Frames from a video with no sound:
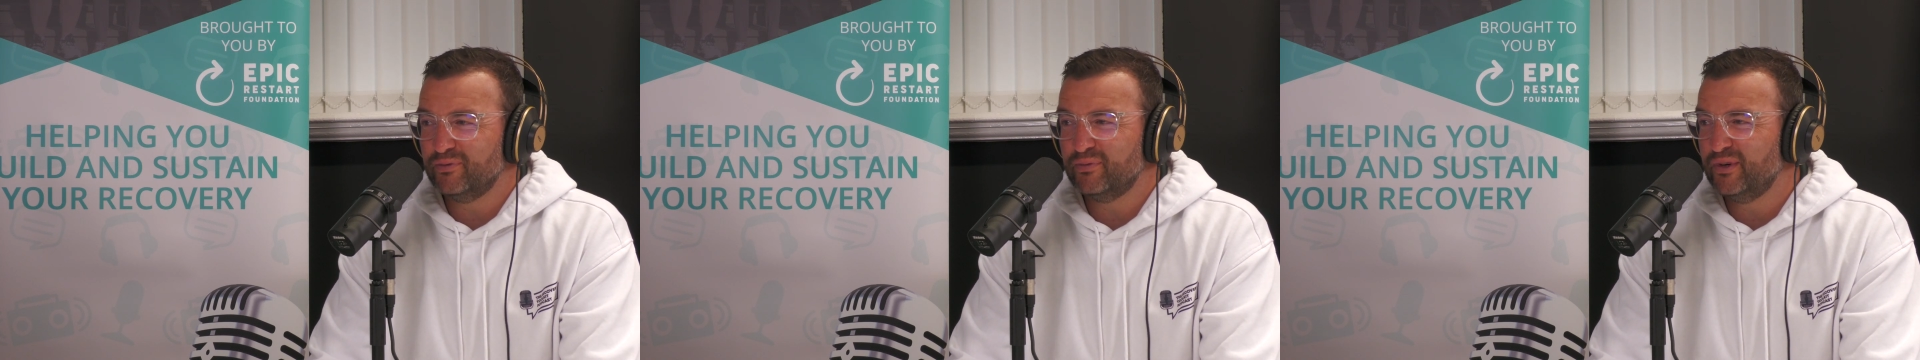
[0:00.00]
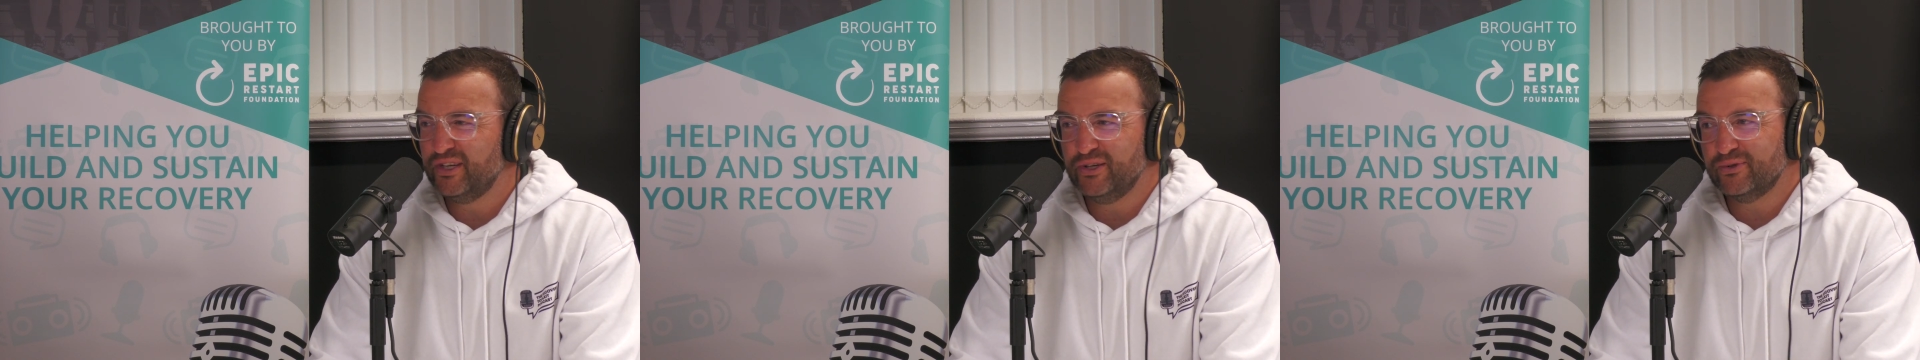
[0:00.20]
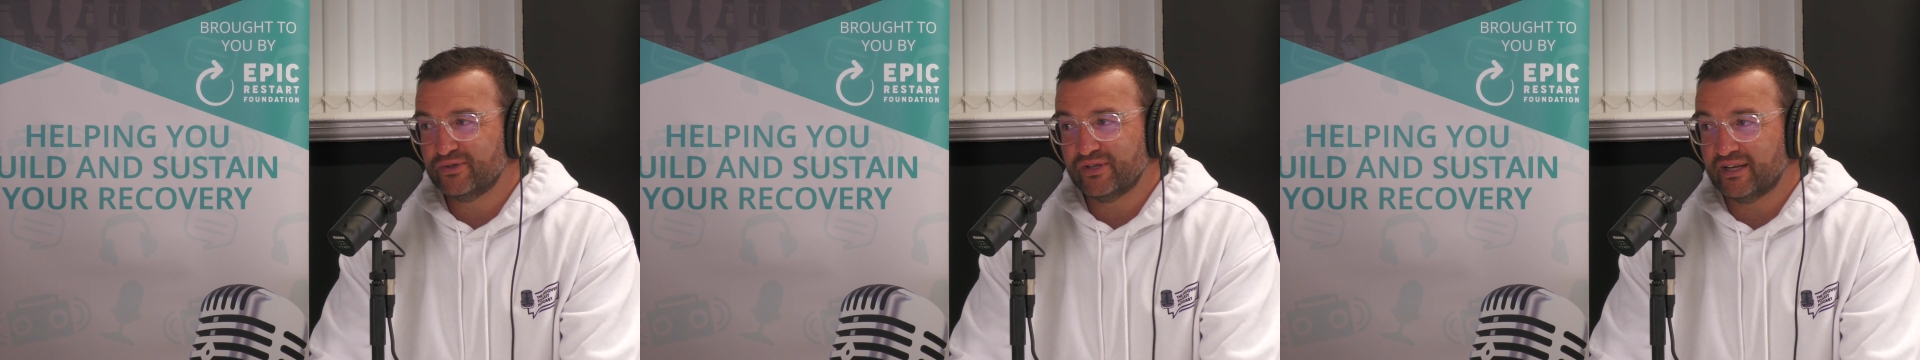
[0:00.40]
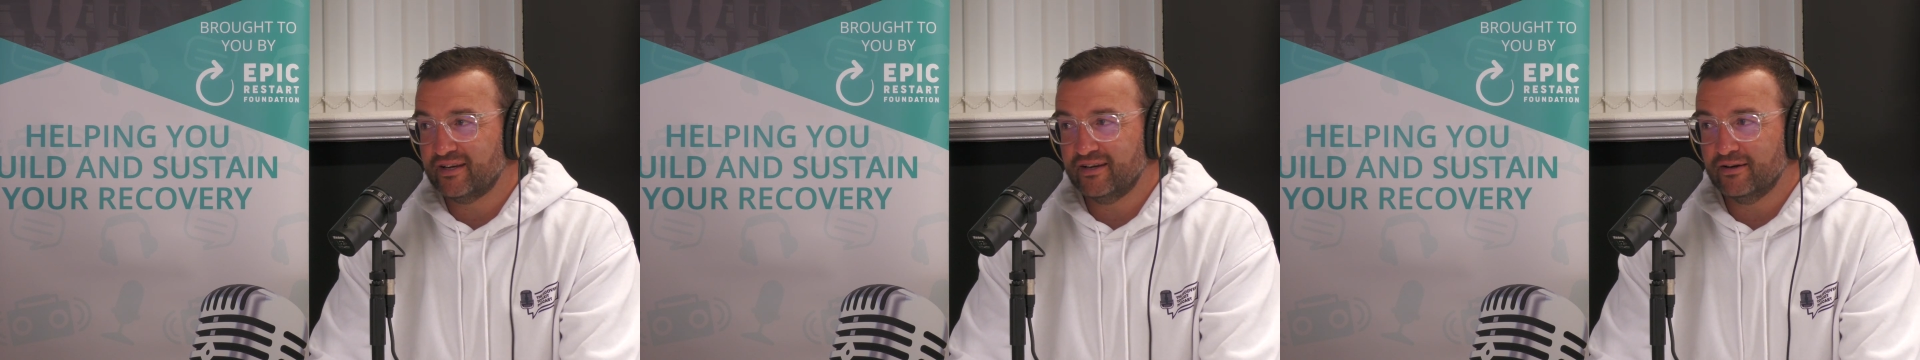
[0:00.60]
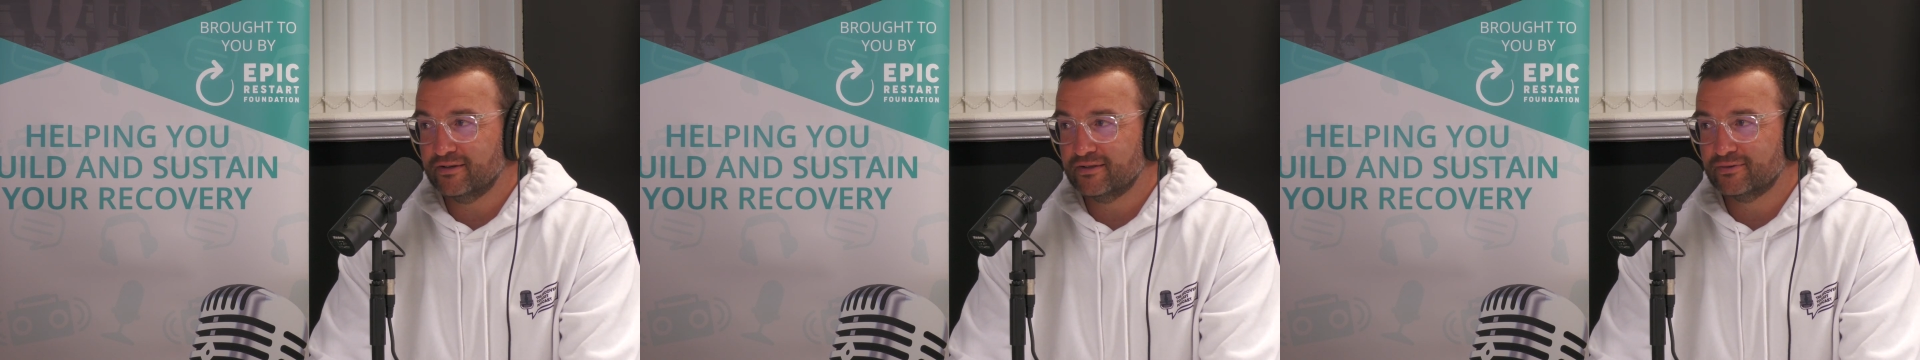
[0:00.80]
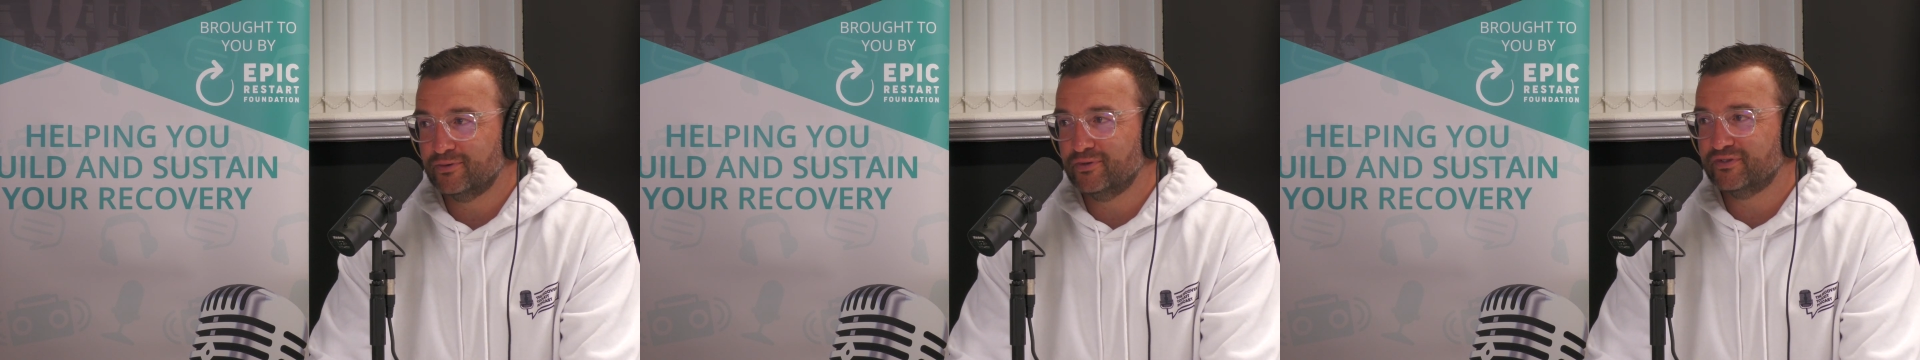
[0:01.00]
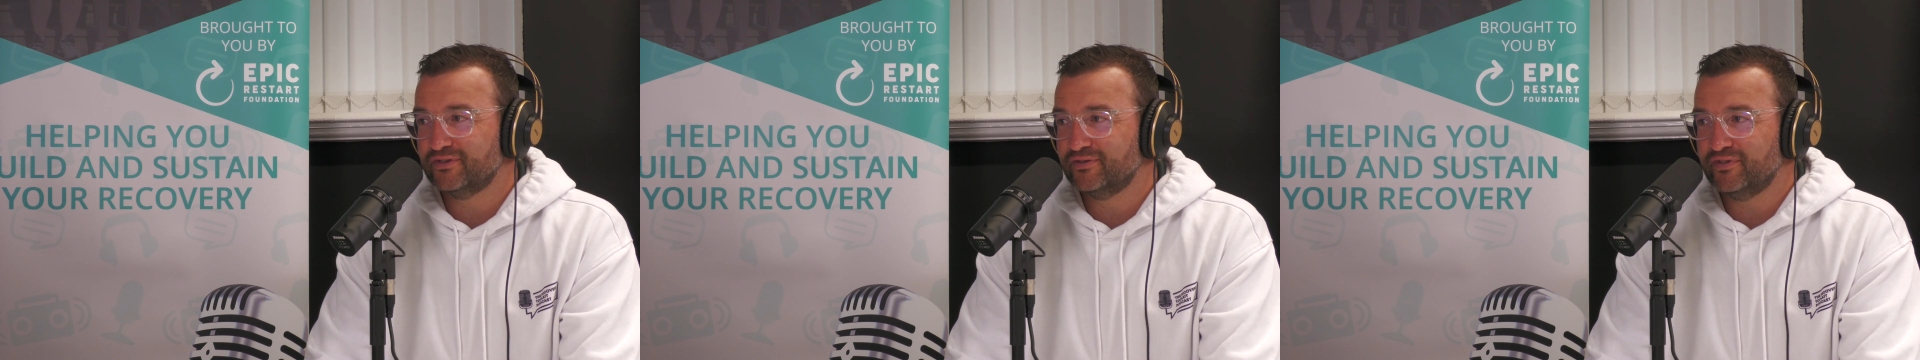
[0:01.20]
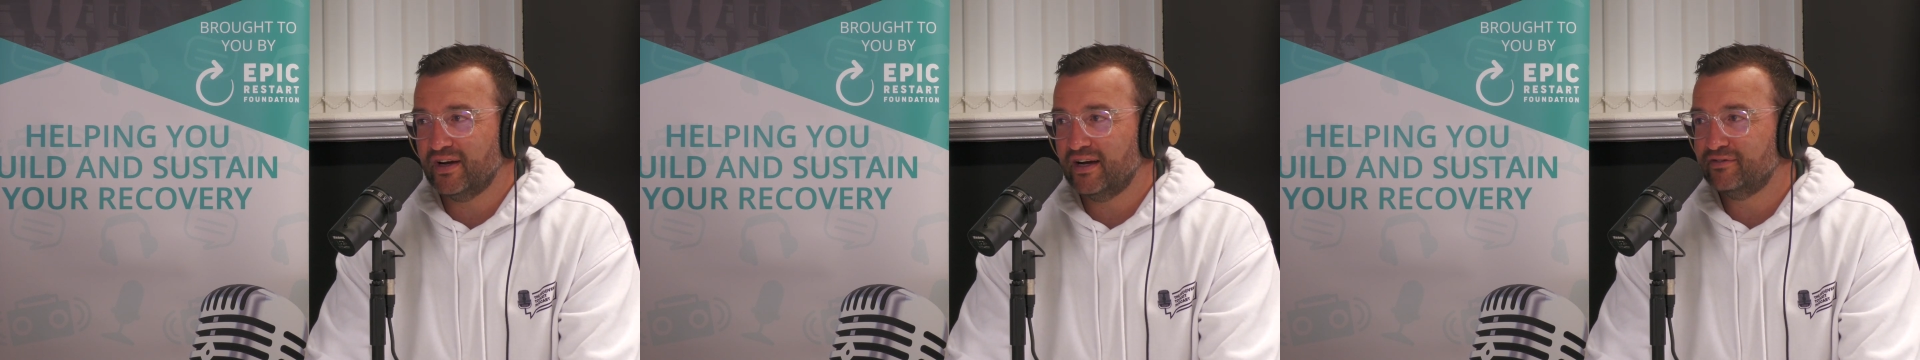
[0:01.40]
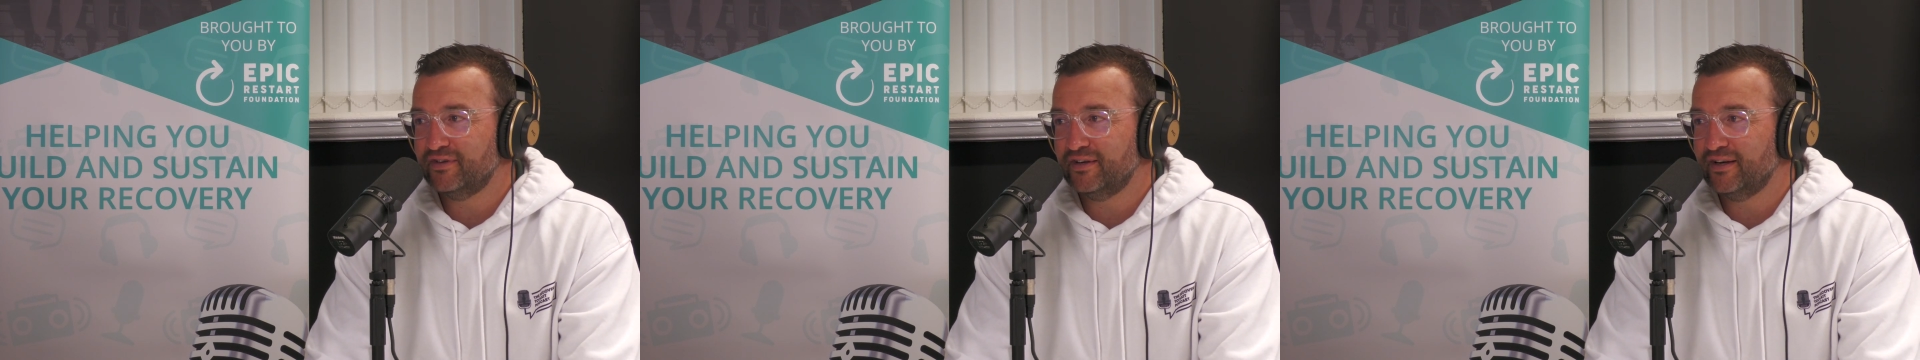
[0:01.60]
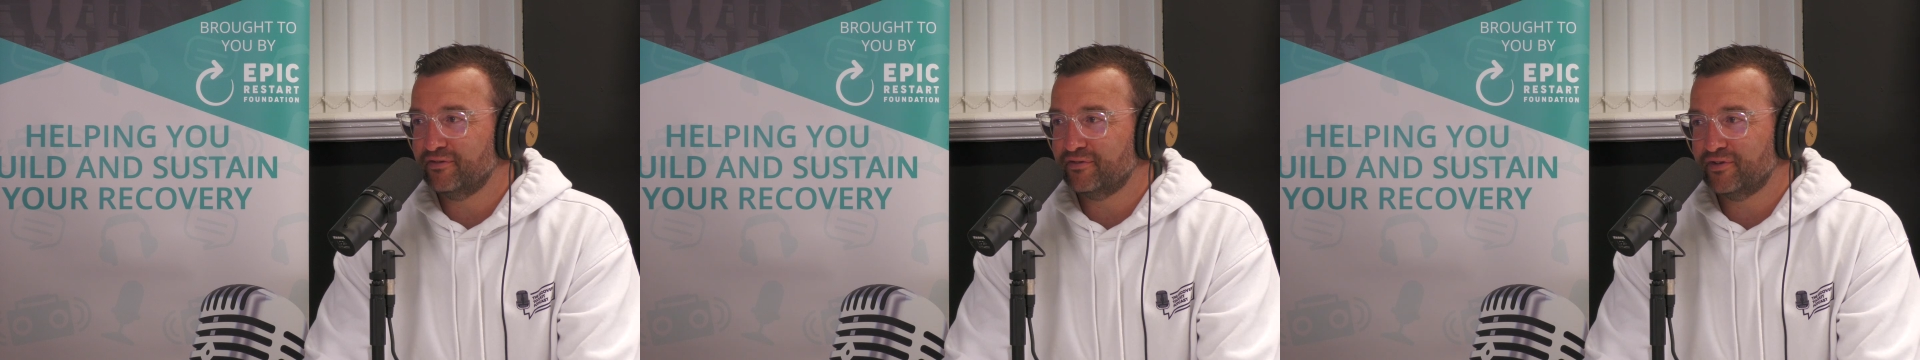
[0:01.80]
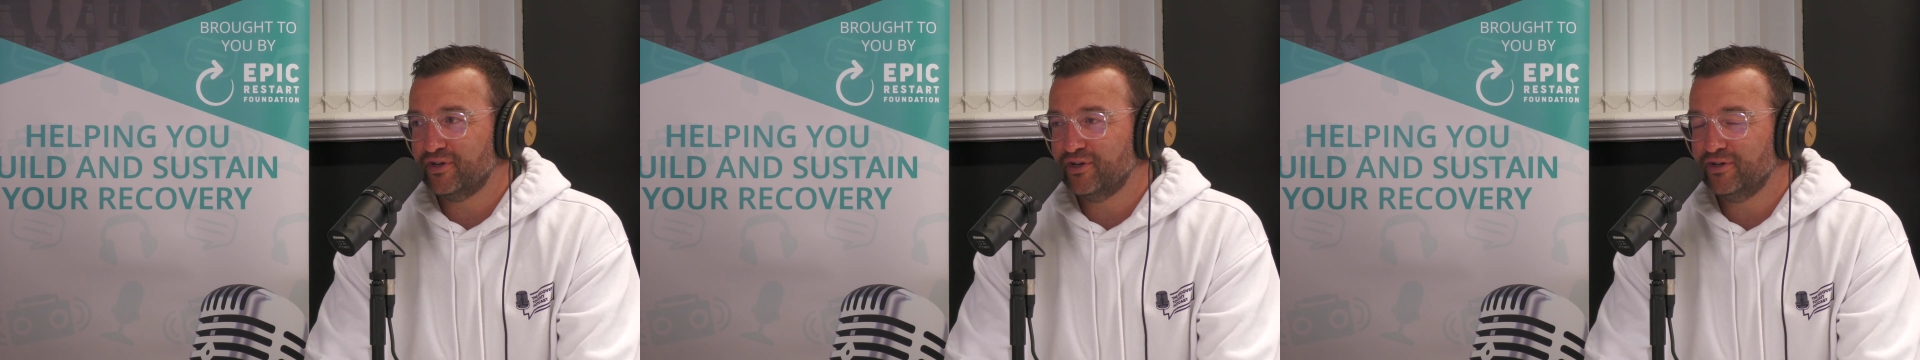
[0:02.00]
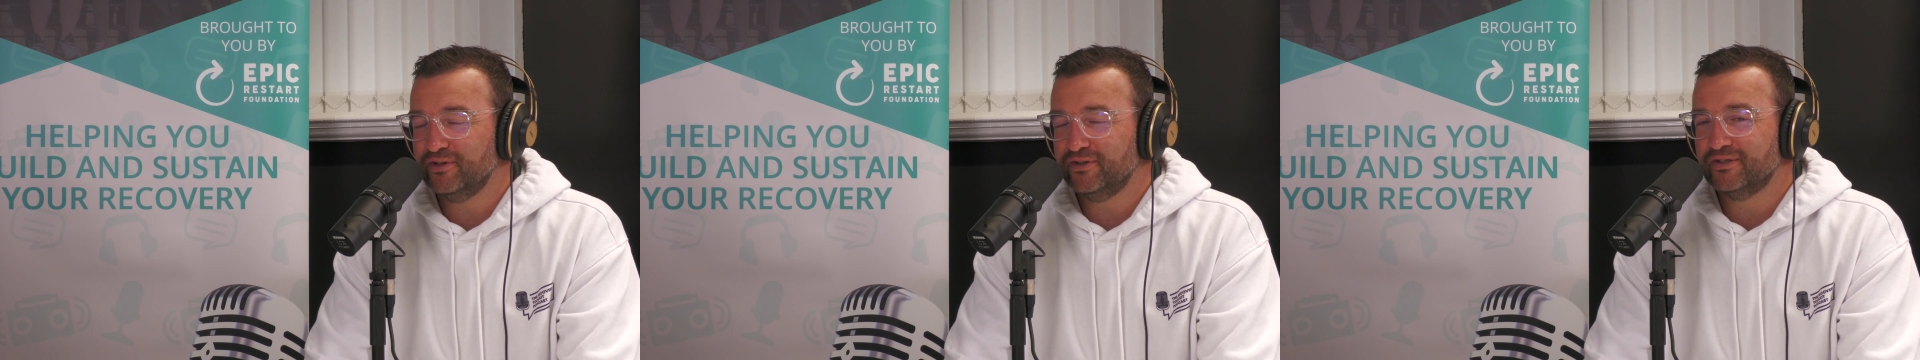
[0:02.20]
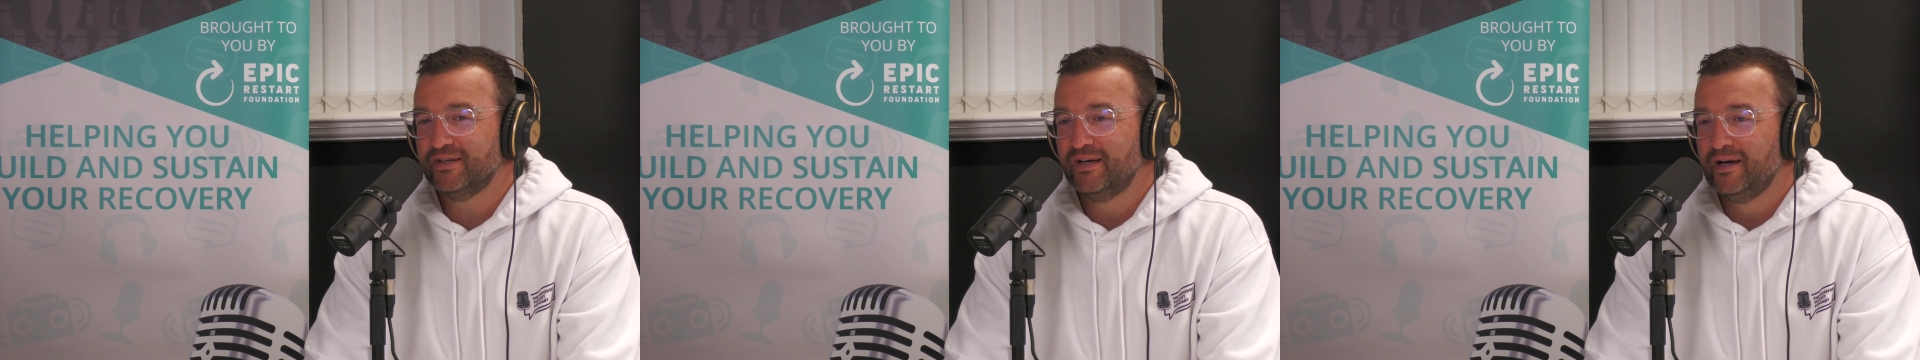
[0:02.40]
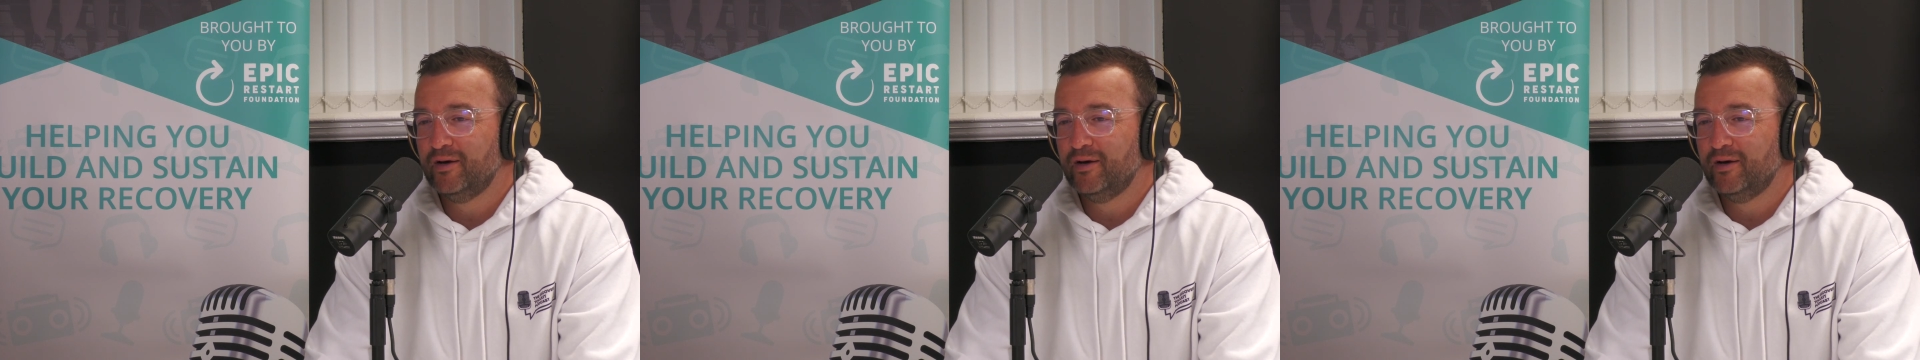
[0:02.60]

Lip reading: We're used to chaos. We've survived in it for years.